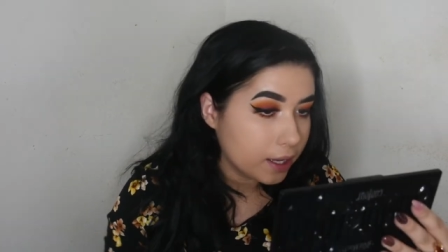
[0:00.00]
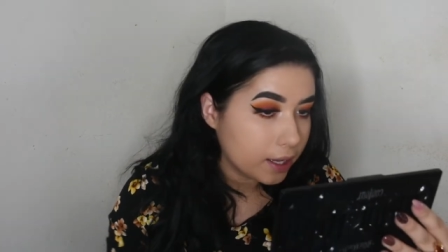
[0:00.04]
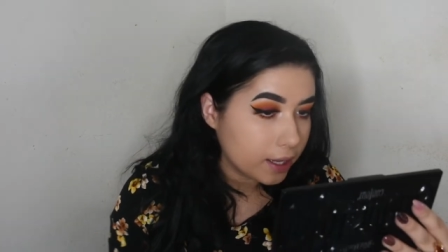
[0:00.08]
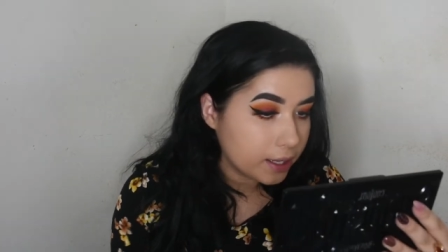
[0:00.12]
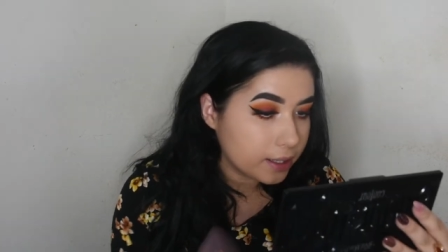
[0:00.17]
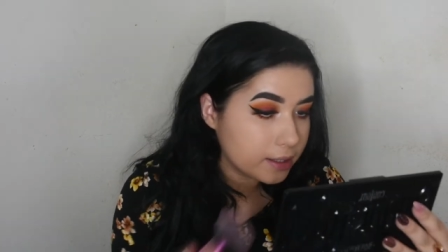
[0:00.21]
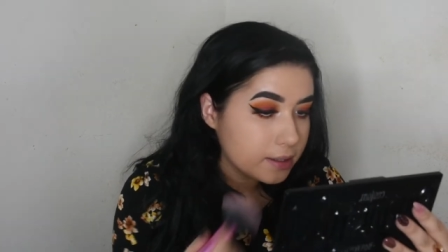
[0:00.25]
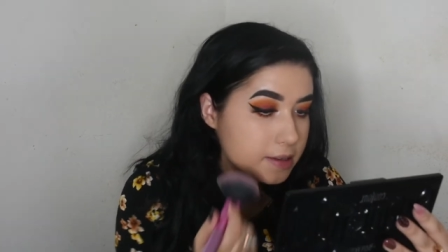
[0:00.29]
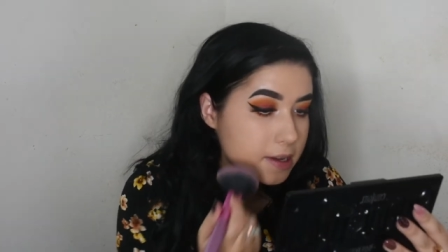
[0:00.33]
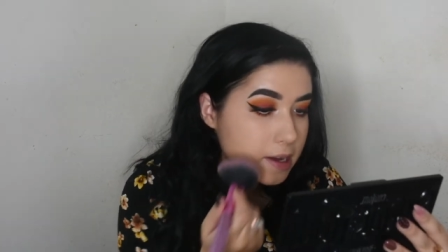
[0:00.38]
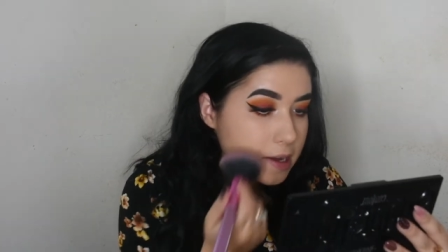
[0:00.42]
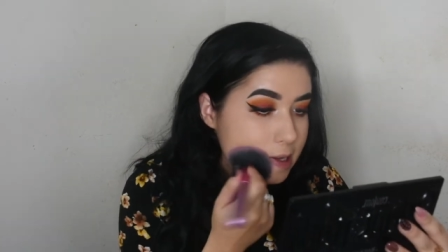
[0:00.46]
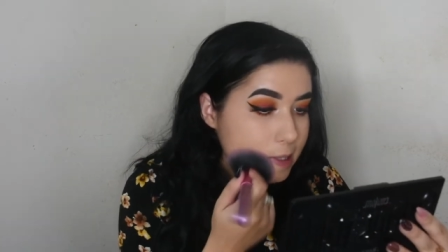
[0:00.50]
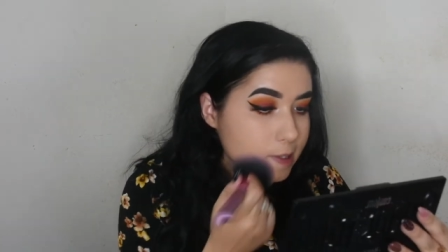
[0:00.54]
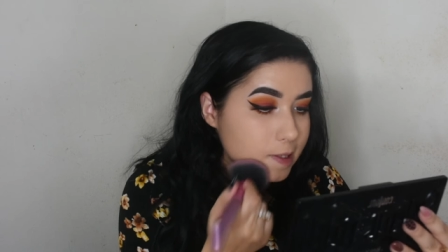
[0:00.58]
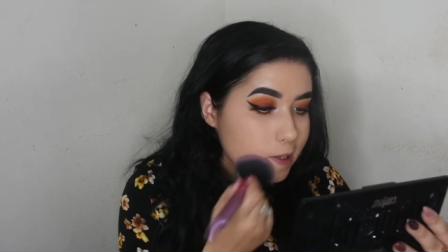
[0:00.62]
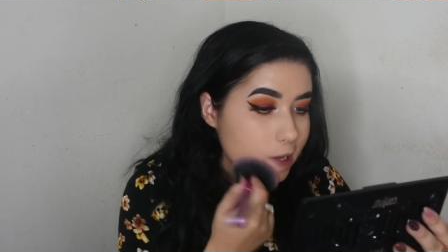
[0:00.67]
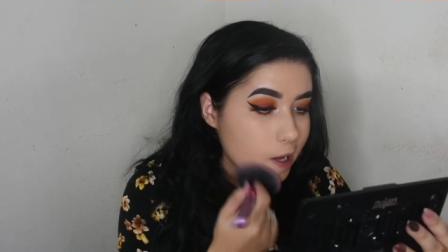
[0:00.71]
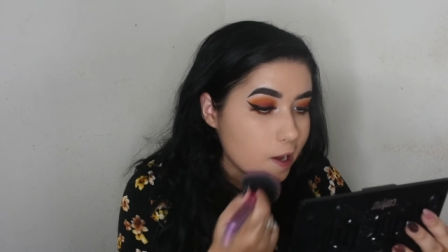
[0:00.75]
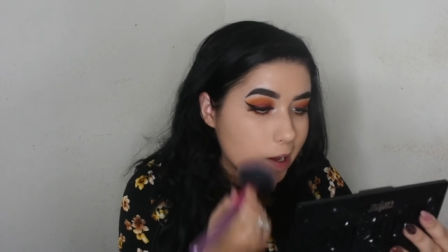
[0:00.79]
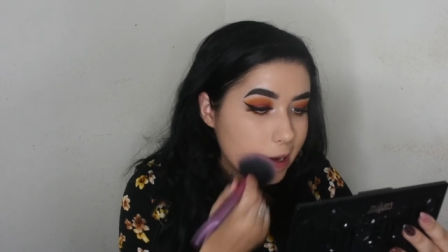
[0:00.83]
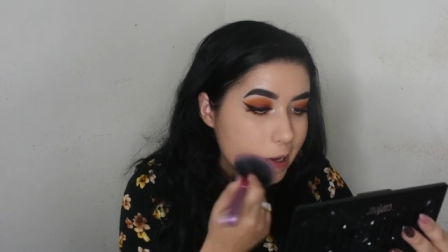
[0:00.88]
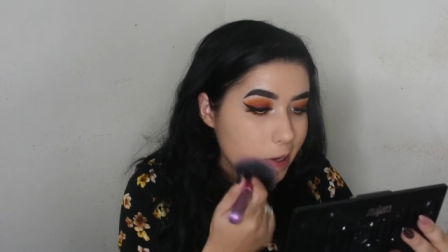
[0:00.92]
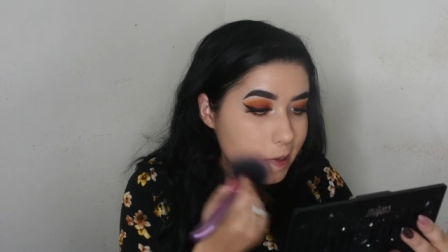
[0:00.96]
it does
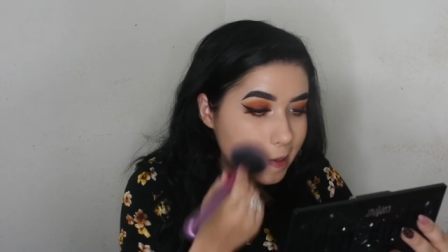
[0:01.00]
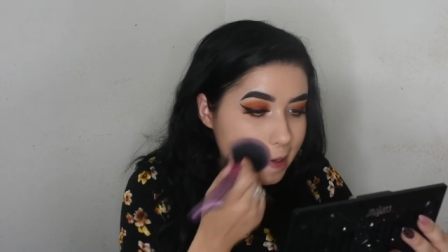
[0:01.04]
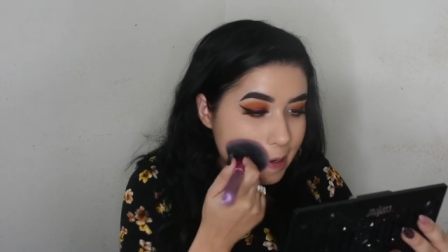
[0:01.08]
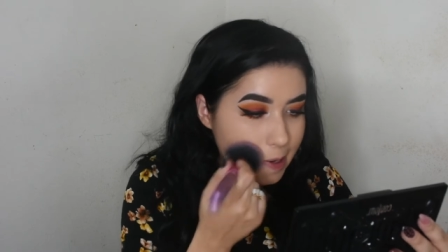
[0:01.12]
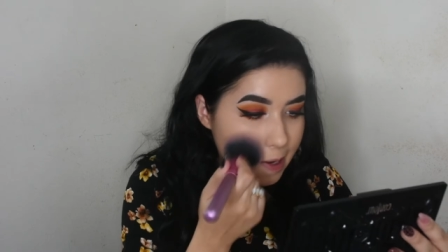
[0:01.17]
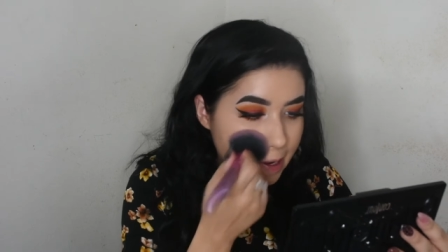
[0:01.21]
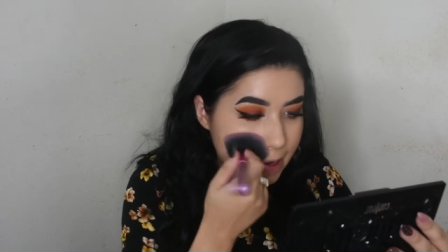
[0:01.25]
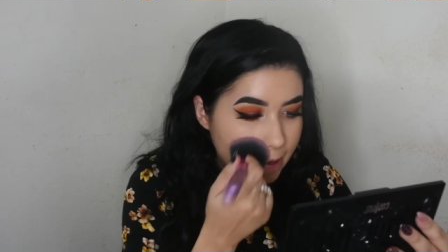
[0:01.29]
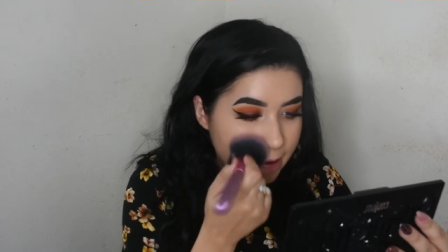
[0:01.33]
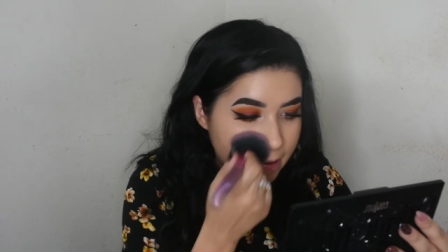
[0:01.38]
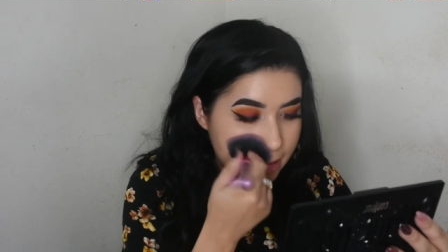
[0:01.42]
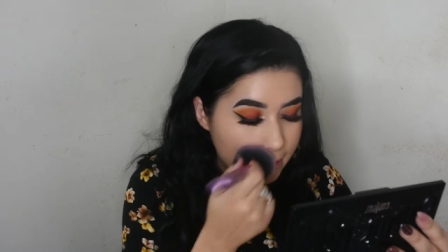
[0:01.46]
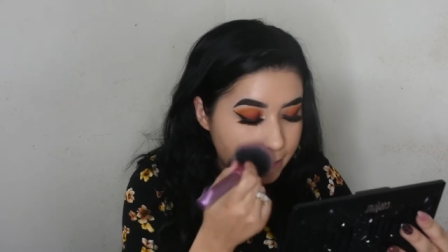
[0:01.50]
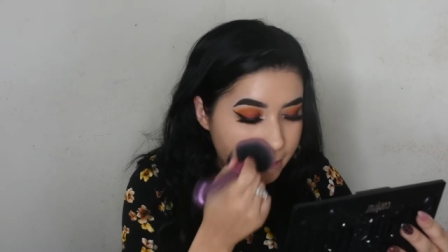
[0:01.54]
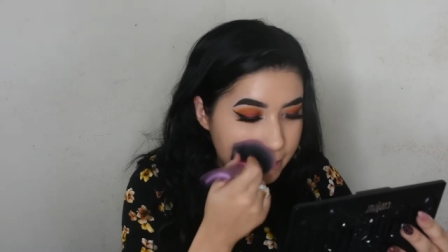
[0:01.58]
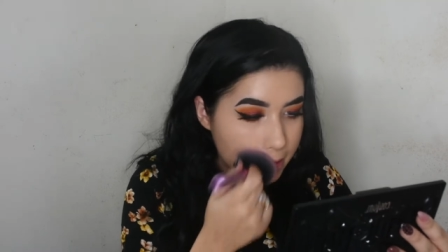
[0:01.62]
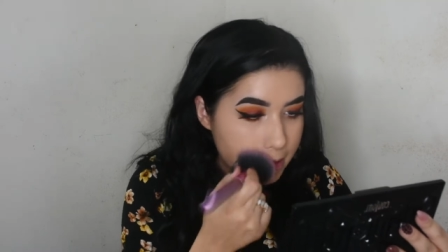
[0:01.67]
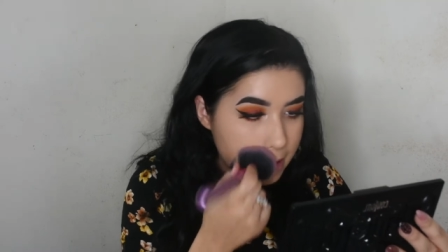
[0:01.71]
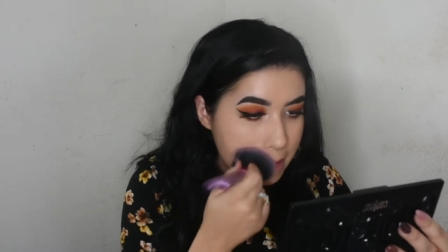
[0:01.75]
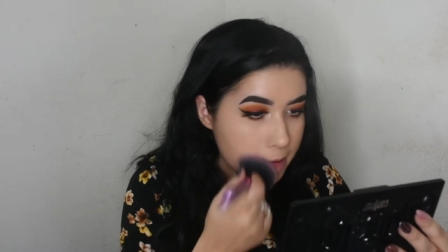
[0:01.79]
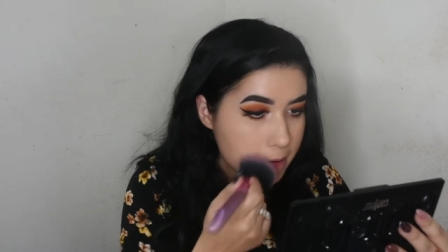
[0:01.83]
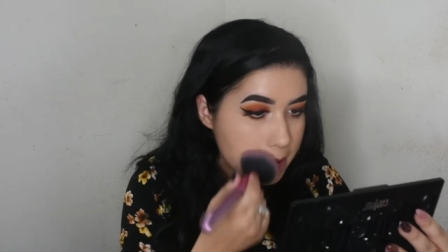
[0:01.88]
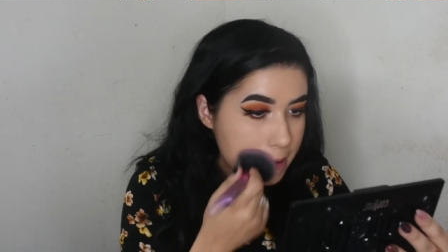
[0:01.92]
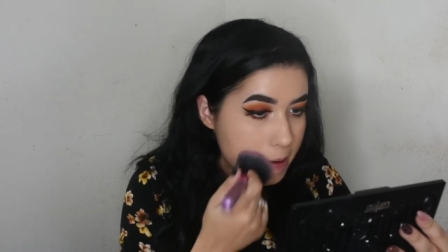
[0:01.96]
kind of